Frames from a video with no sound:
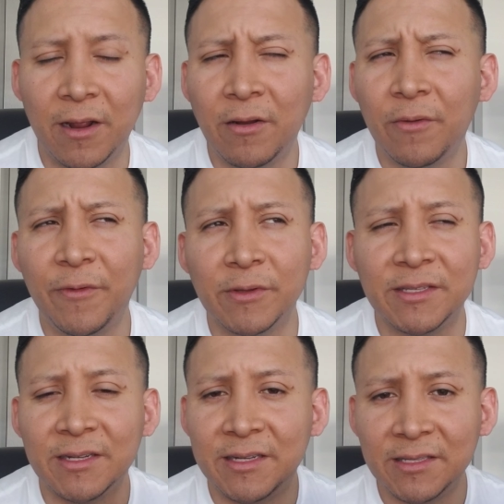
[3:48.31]
I don't know if it was
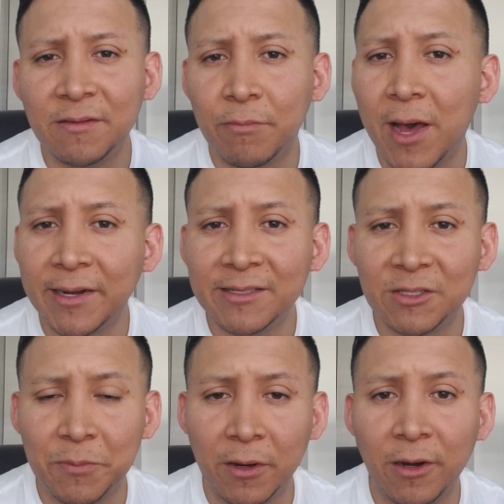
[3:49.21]
a disembodied
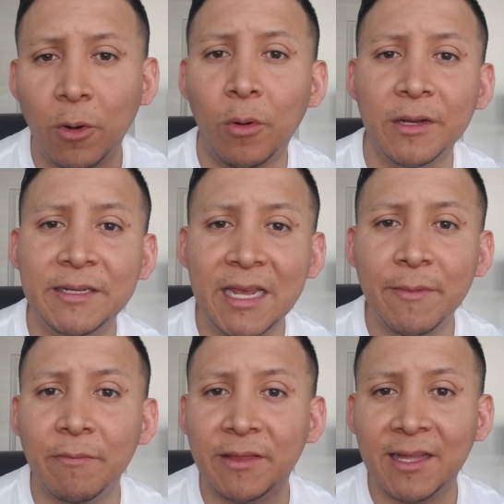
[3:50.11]
spirit or a
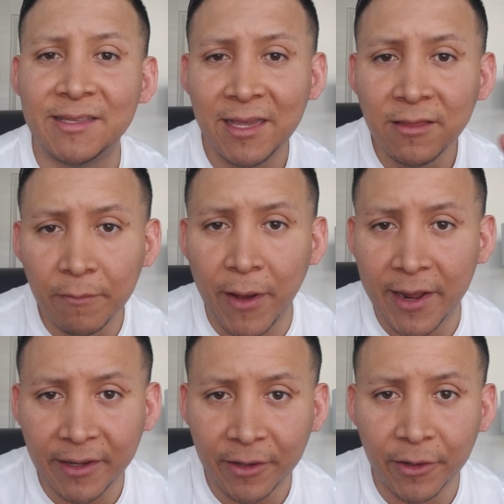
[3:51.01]
demon, but that's in the
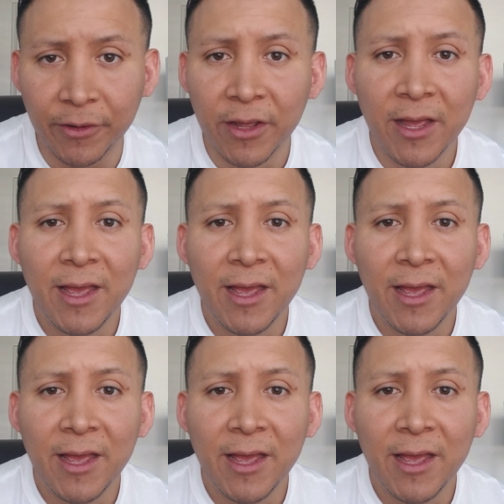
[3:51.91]
body code.